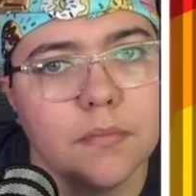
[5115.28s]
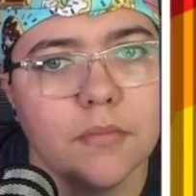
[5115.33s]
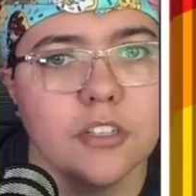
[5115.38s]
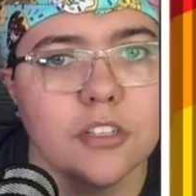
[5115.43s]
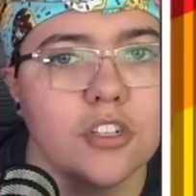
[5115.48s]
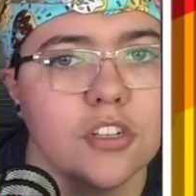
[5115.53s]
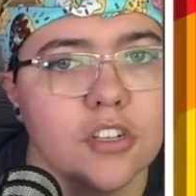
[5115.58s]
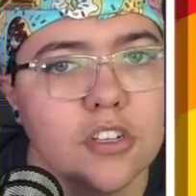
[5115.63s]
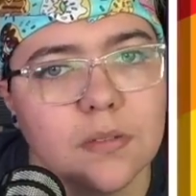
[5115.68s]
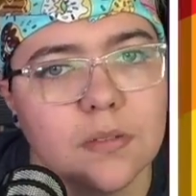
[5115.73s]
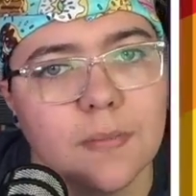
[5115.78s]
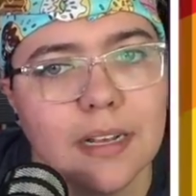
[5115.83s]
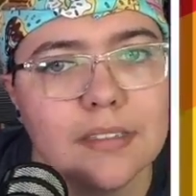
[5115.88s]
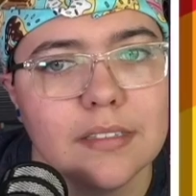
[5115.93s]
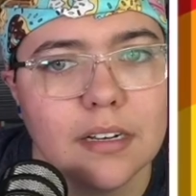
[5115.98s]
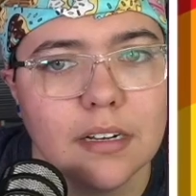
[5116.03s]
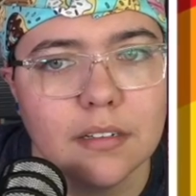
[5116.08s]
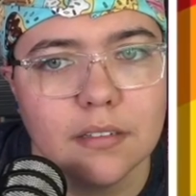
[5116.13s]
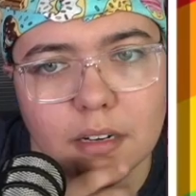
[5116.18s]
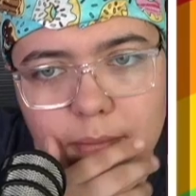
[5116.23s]
just makes
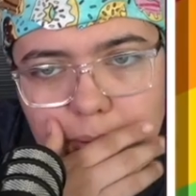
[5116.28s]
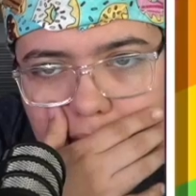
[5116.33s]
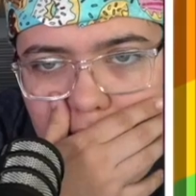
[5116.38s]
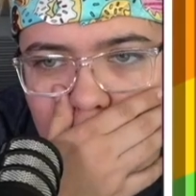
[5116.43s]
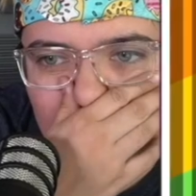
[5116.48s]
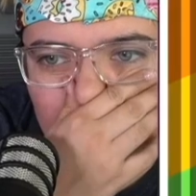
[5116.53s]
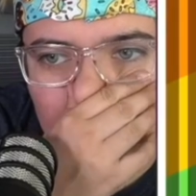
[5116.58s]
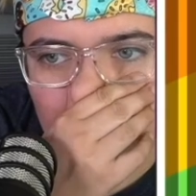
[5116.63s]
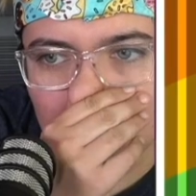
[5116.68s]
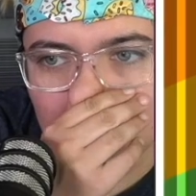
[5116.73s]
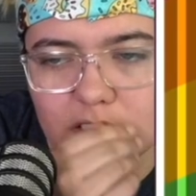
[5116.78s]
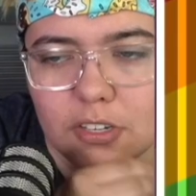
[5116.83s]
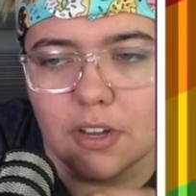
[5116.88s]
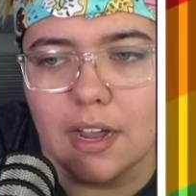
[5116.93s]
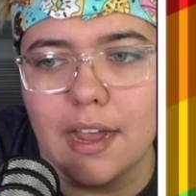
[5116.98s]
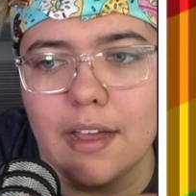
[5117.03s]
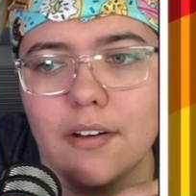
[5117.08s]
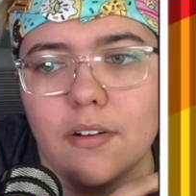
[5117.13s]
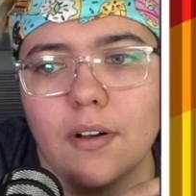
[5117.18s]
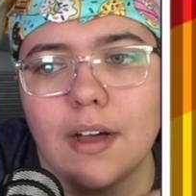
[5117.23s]
it a little bit easier so
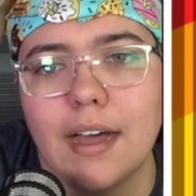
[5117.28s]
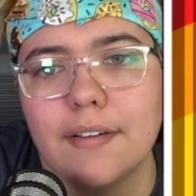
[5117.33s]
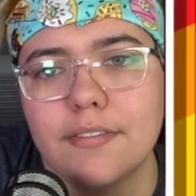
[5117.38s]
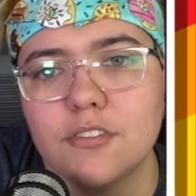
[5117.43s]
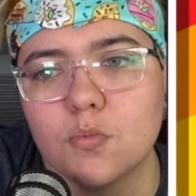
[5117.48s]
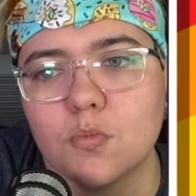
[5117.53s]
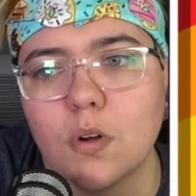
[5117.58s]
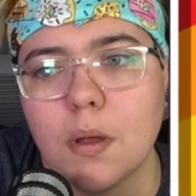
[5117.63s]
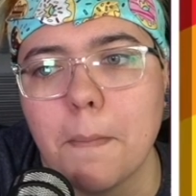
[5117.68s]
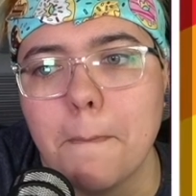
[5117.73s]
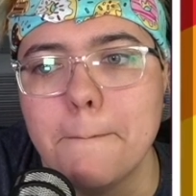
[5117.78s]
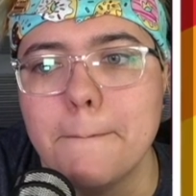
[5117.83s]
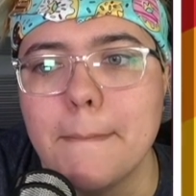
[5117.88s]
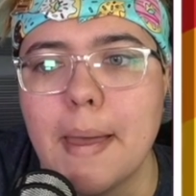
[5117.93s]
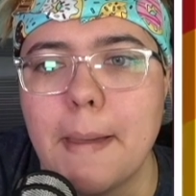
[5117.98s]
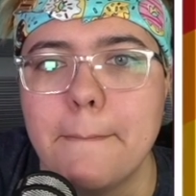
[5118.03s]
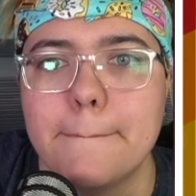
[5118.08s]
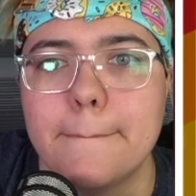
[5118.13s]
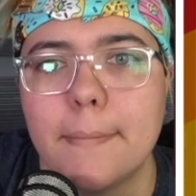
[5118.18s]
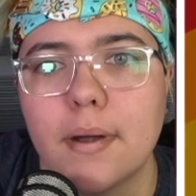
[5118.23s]
I don't have to
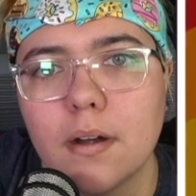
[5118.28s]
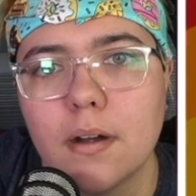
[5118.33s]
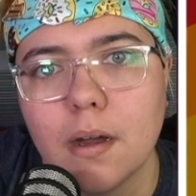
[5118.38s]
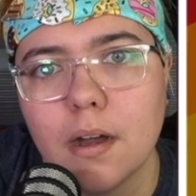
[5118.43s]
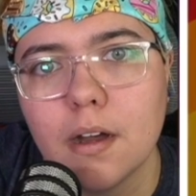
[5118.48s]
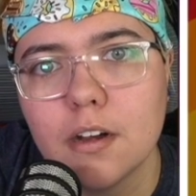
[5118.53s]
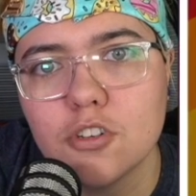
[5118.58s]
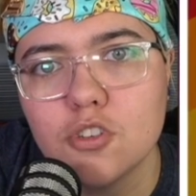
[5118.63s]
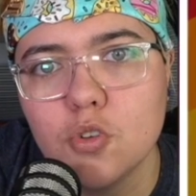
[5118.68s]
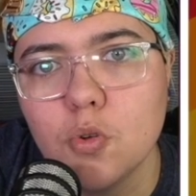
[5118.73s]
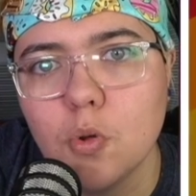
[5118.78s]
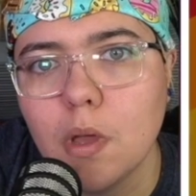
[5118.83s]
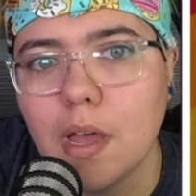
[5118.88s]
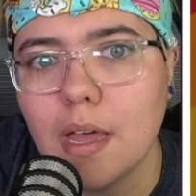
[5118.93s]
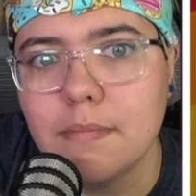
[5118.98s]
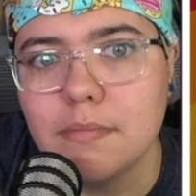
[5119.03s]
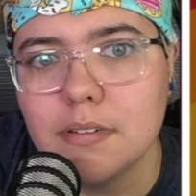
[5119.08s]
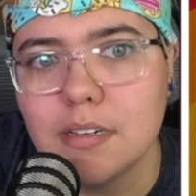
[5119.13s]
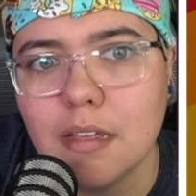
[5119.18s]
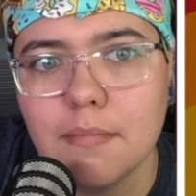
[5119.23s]
remember to
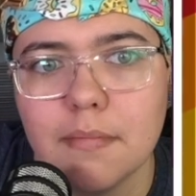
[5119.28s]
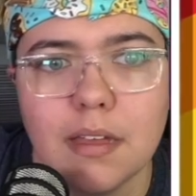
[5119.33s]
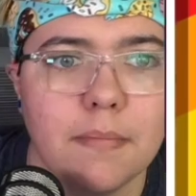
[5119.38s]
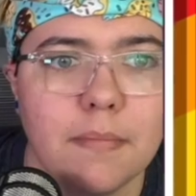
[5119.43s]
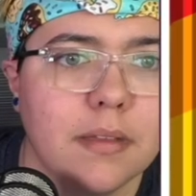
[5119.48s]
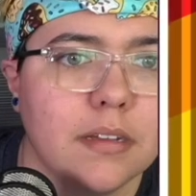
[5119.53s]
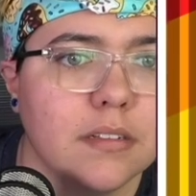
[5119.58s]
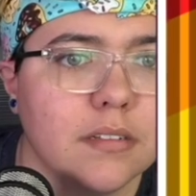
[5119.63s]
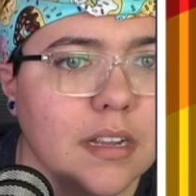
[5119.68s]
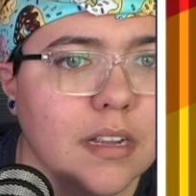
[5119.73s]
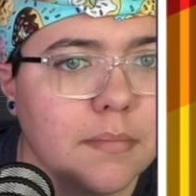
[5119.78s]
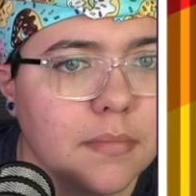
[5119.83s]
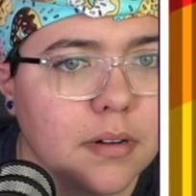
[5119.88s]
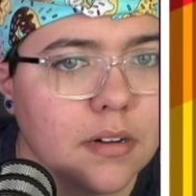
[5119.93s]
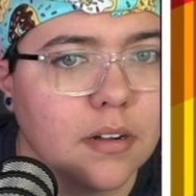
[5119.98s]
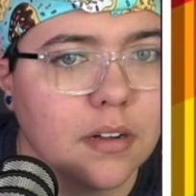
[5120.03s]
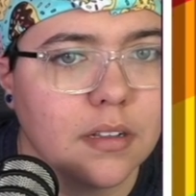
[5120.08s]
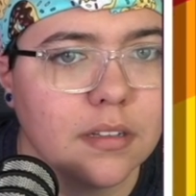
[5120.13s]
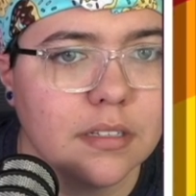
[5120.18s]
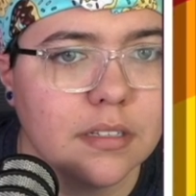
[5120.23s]
update my build number
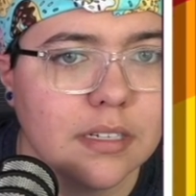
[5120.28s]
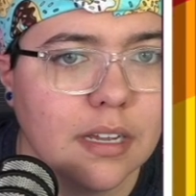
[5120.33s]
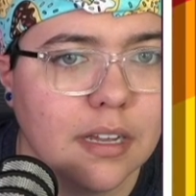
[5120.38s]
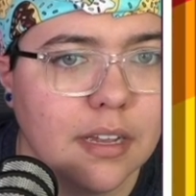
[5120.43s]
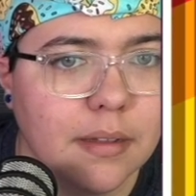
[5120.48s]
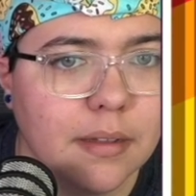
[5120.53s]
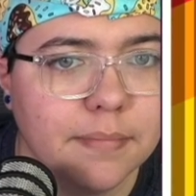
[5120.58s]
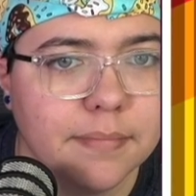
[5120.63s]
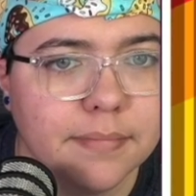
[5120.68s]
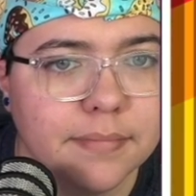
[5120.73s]
all the time.